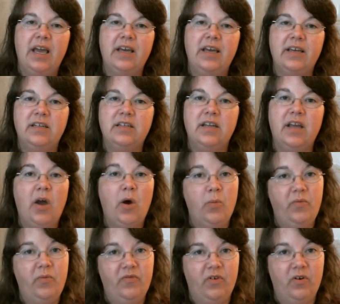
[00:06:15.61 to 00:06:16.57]
and
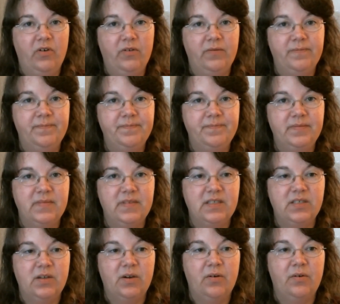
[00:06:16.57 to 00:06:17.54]
helpful.
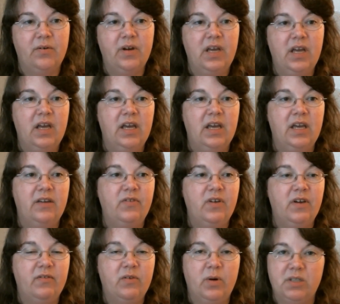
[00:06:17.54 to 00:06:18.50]
So if
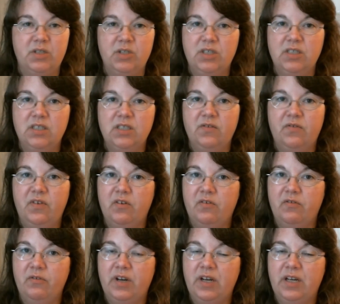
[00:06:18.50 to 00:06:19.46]
you have questions, feel
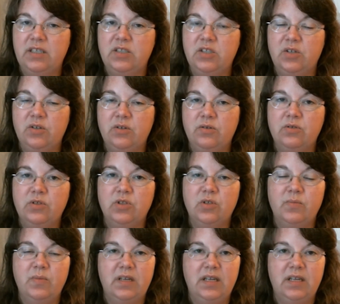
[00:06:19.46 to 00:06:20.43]
free to
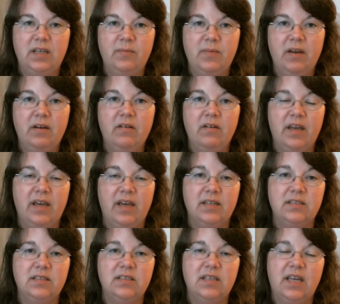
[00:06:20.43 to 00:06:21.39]
shoot me an email
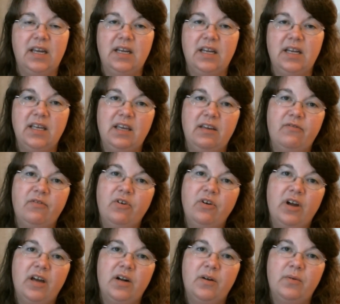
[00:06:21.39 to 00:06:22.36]
at
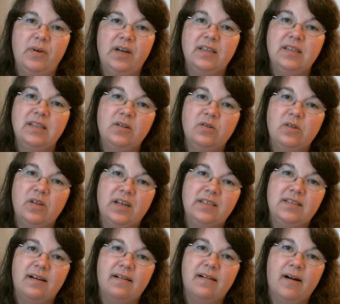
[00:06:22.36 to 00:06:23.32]
katiekieffer at
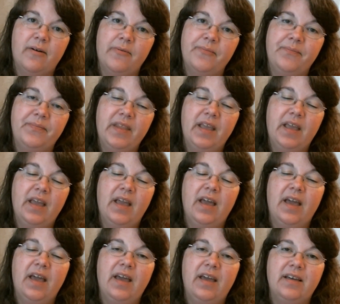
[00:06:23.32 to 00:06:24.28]

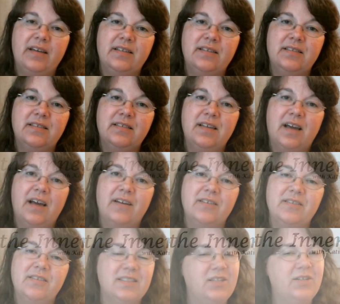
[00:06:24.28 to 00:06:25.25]
awakentheinnerlight.com. And
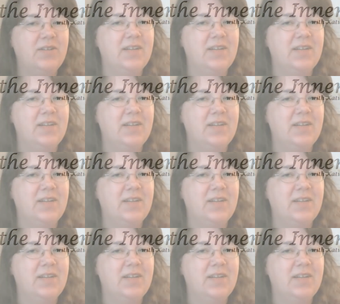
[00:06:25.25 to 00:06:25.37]
I'll see